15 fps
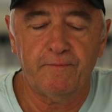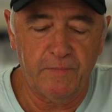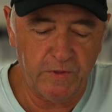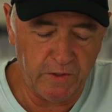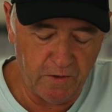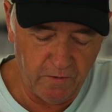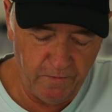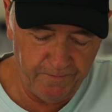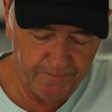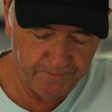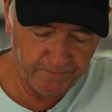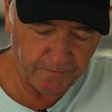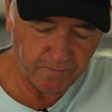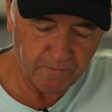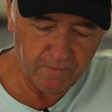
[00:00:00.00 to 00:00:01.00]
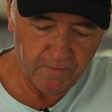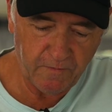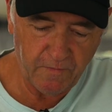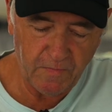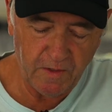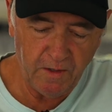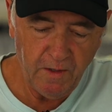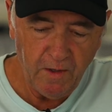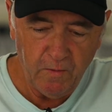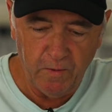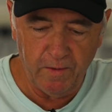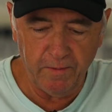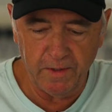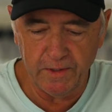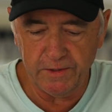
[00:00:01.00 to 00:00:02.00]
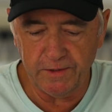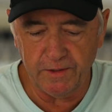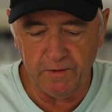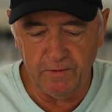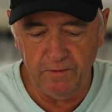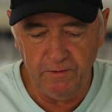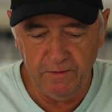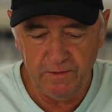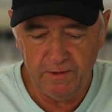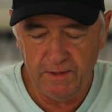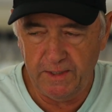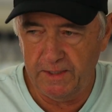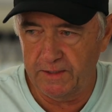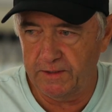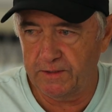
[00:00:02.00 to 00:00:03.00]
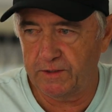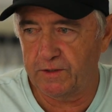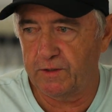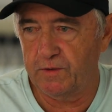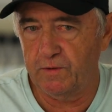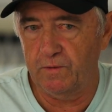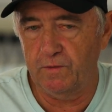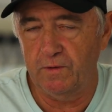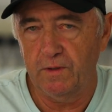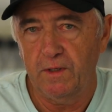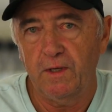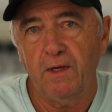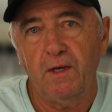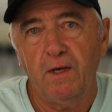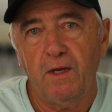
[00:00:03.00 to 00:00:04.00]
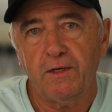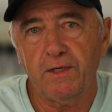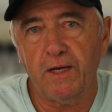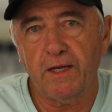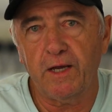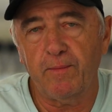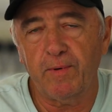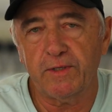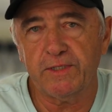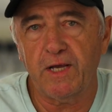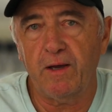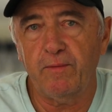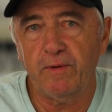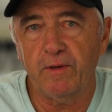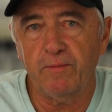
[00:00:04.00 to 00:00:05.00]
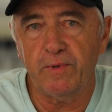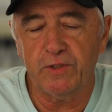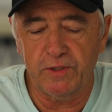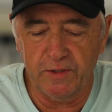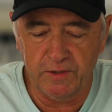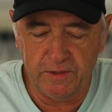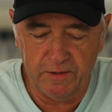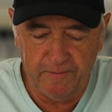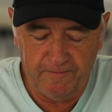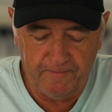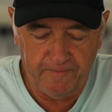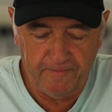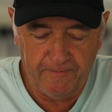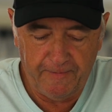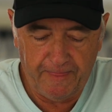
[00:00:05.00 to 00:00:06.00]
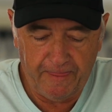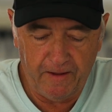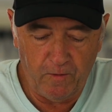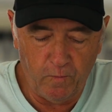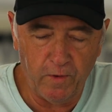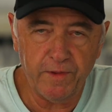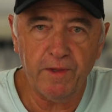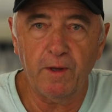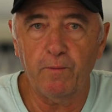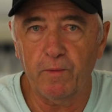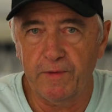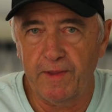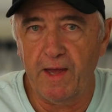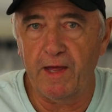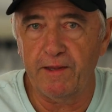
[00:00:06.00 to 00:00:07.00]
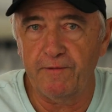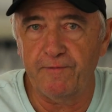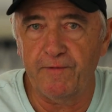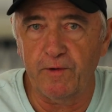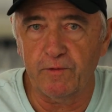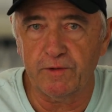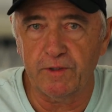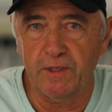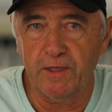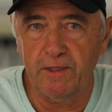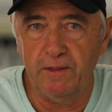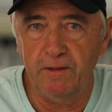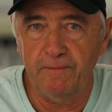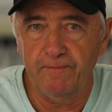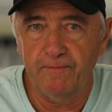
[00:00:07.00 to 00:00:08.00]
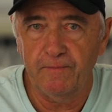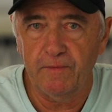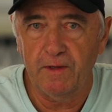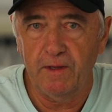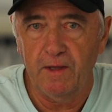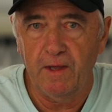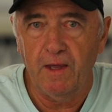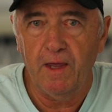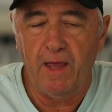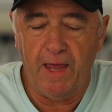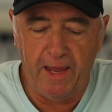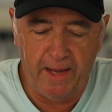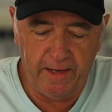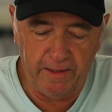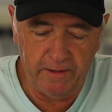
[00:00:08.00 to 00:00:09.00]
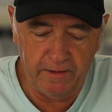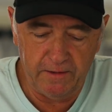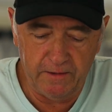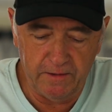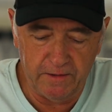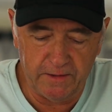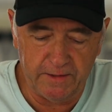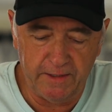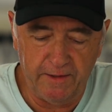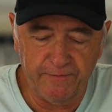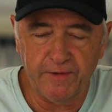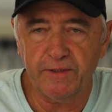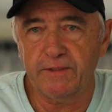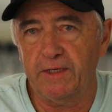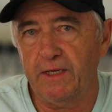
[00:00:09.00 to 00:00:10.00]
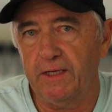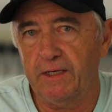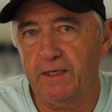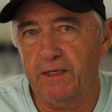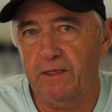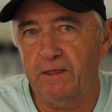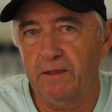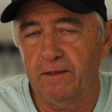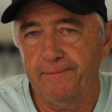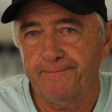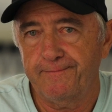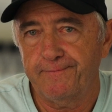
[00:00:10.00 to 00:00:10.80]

So what I'm going to do is to take a couple of sample images with and without the filter in, and see if there's any